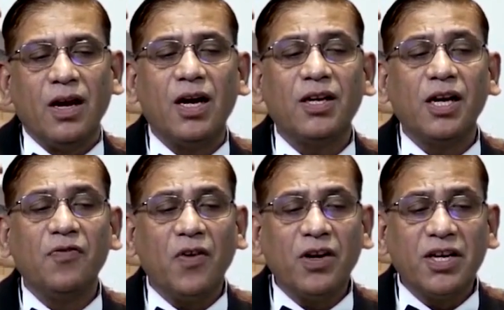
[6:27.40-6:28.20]
Article
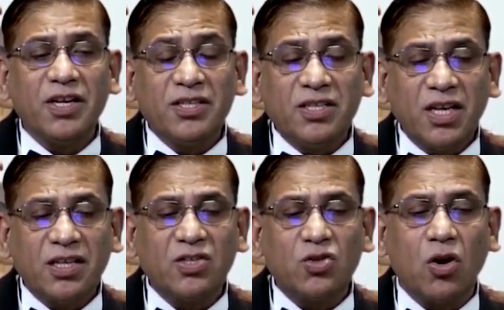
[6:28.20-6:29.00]

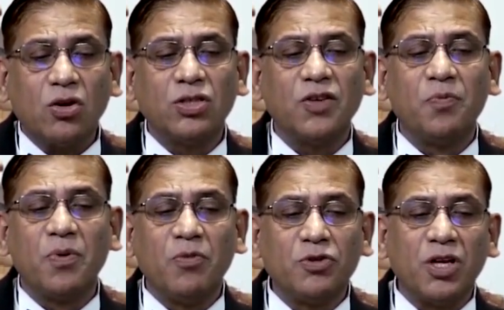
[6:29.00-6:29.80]
46 talks of
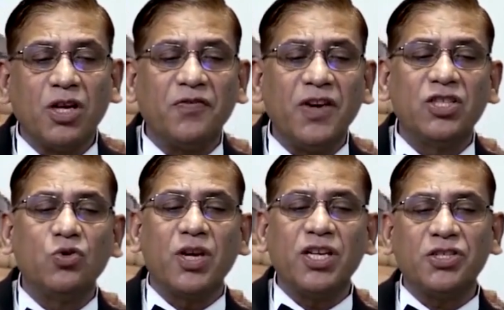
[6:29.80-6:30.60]
promotion of
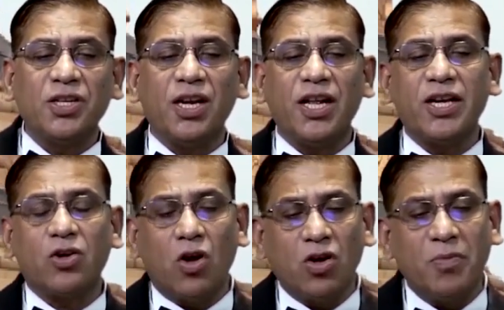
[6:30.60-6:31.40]
educational and
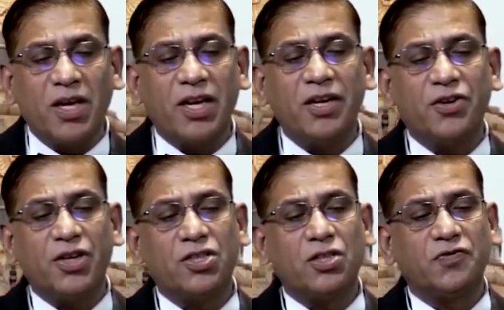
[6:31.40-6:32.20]
economic
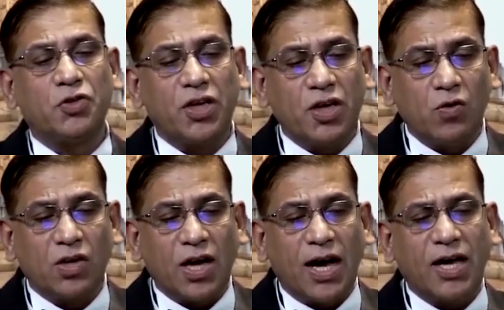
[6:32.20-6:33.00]
interests of
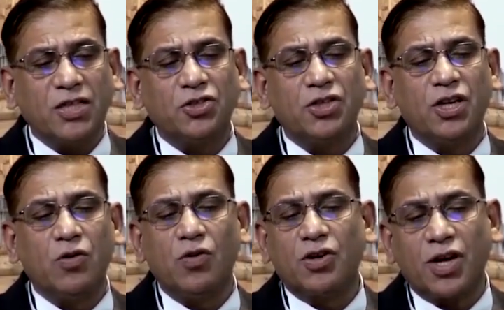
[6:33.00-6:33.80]
scheduled castes,
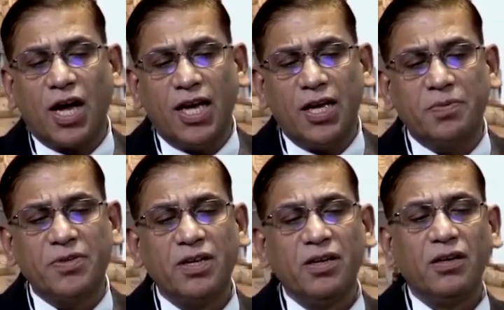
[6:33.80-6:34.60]
scheduled
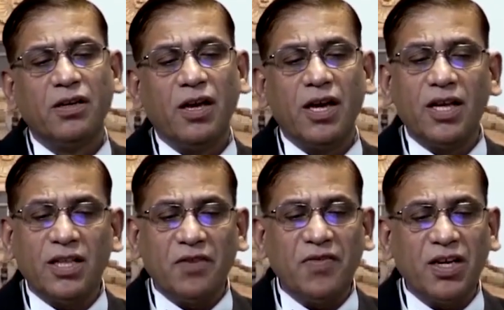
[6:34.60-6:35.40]
tribes, and
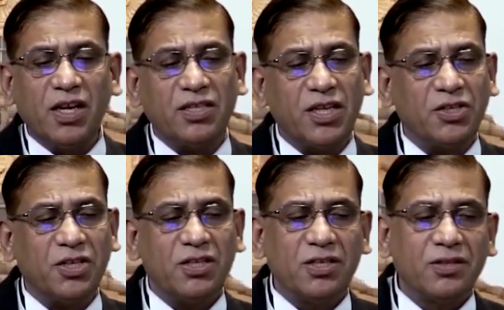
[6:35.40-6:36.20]
other weaker
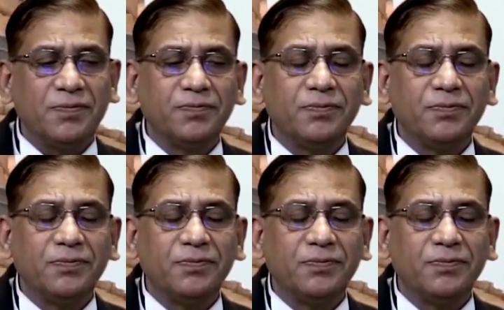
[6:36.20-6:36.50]
sections.